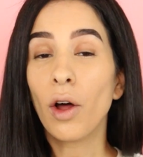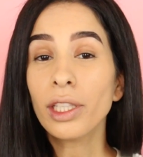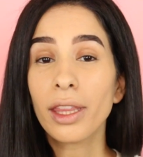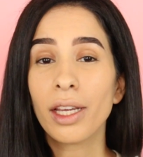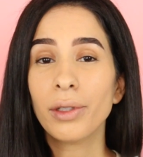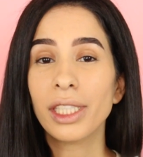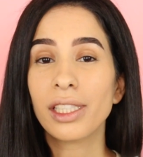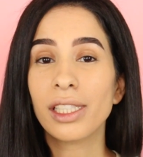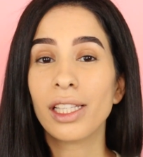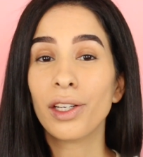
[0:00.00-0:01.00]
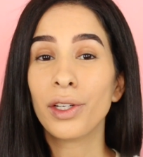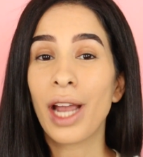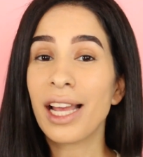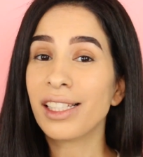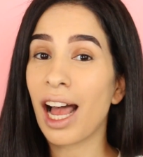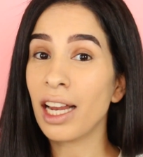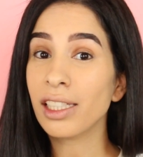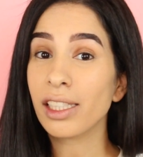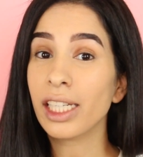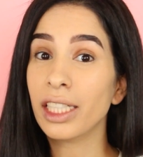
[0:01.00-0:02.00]
The only thing with this concealer, you guys,
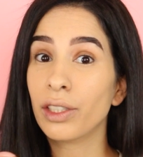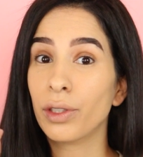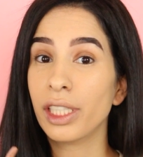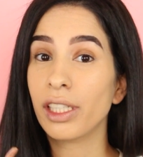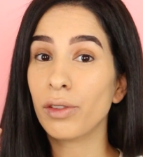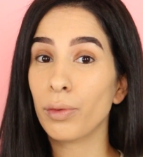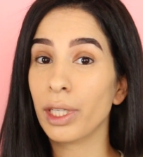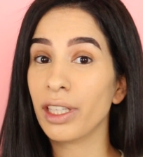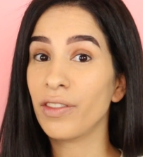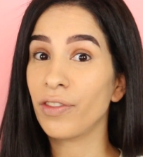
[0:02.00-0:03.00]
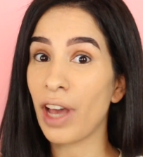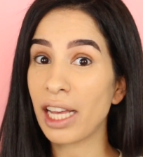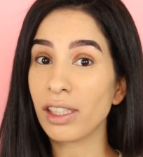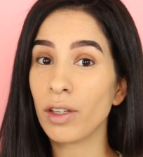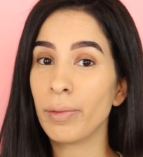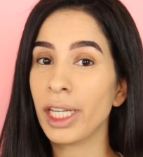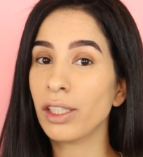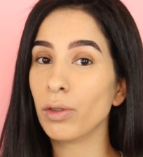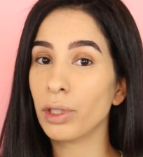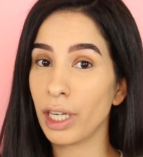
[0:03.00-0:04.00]
honestly, it creases really fast on me.
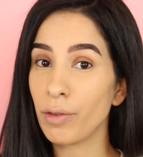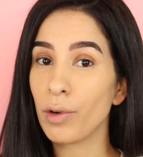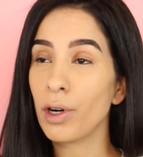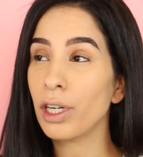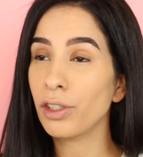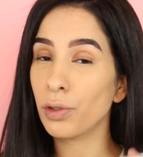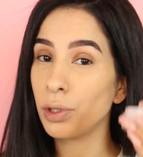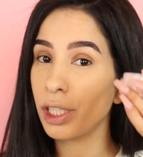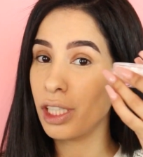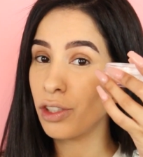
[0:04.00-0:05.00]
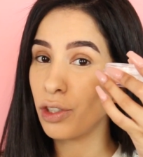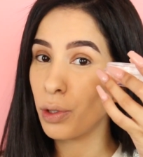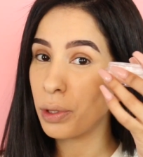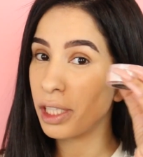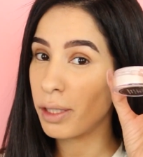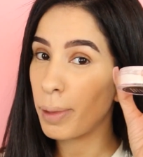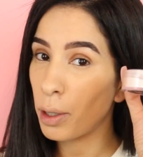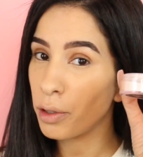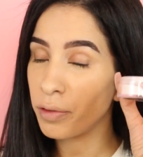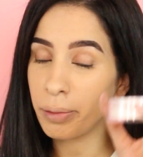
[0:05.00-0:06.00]
So therefore, Juicy chose this
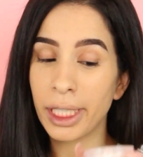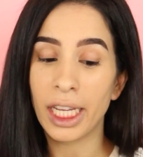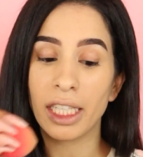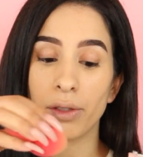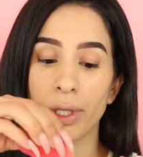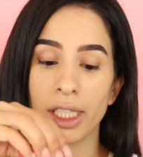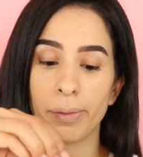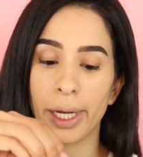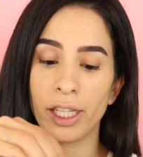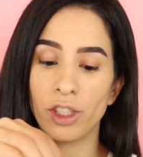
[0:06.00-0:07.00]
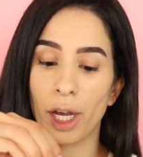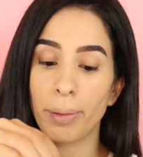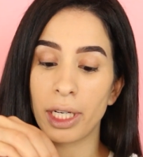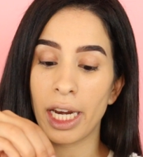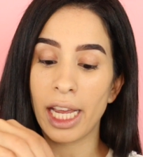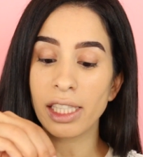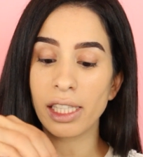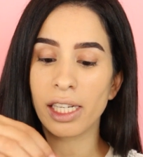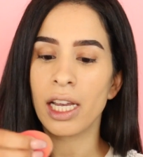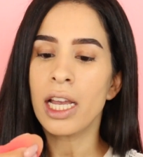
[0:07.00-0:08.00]
powder for me, and this one is by
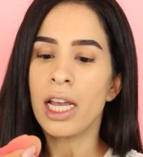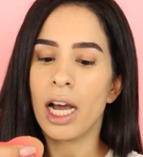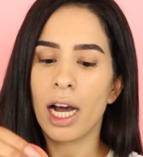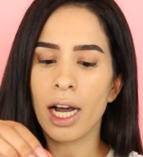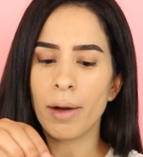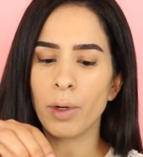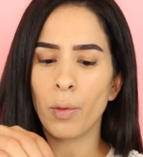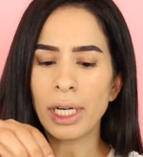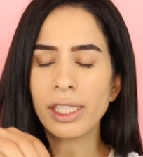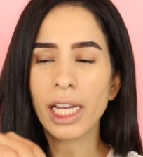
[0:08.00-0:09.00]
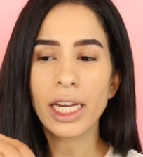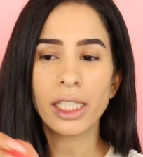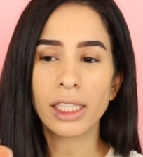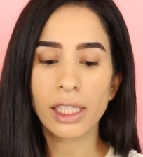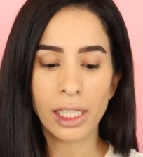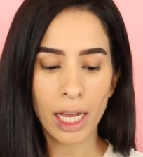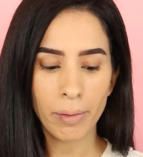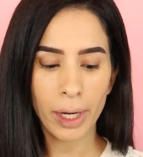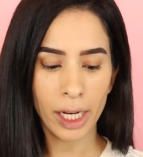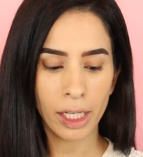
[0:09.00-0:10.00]
Japonesque. Um, once again, this is not
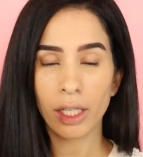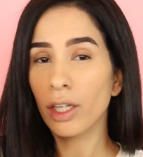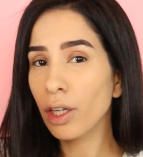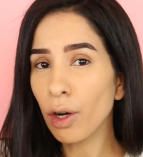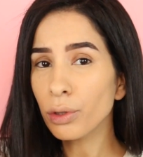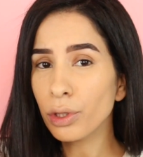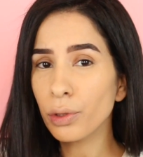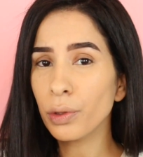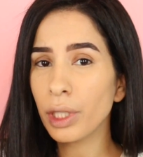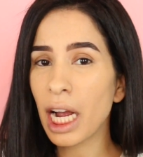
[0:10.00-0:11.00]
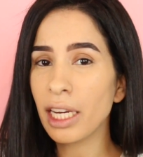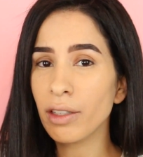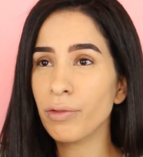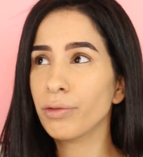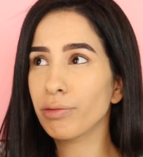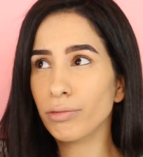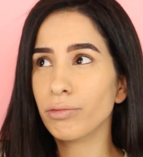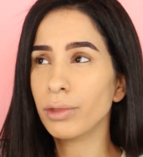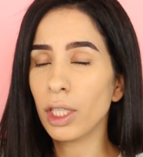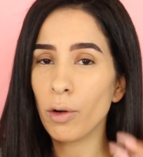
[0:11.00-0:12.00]
my go-to kind of,
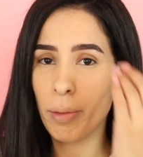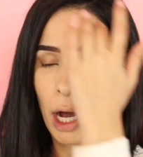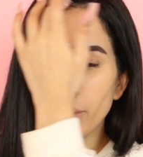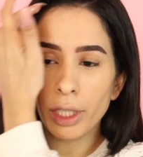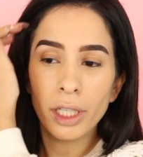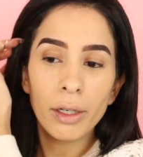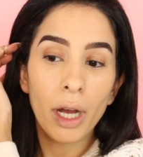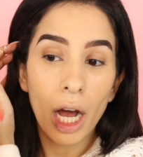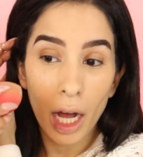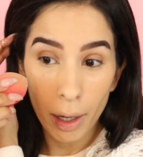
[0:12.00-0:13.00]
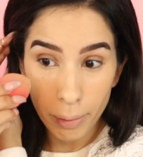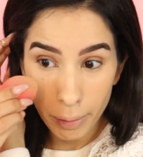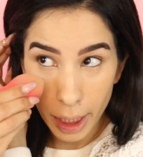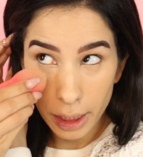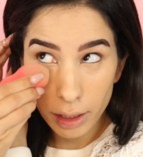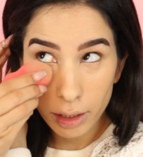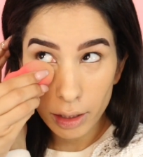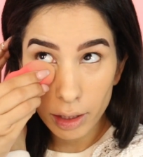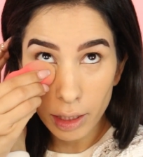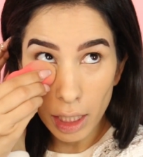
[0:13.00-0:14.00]
you know, powder, um, but
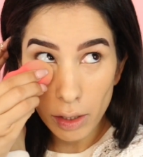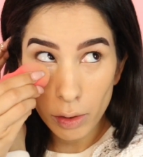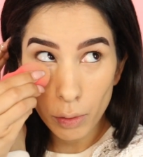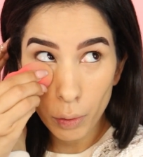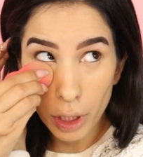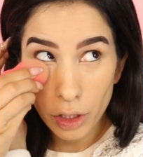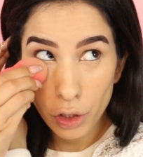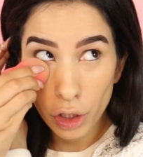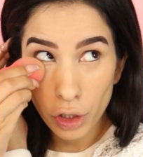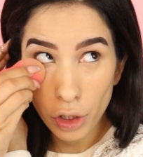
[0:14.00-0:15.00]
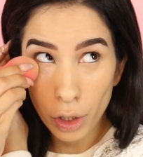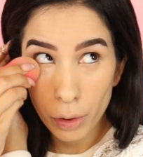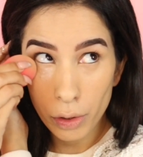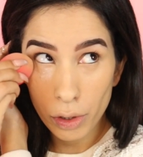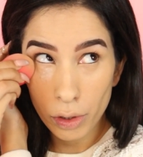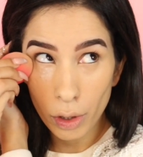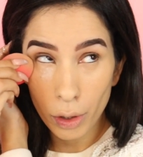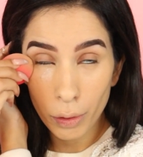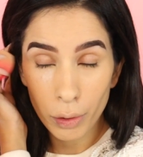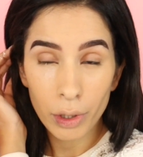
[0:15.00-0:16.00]
that's what she chose,
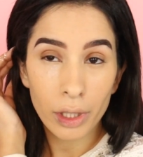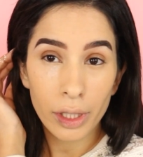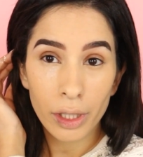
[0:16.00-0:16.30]
so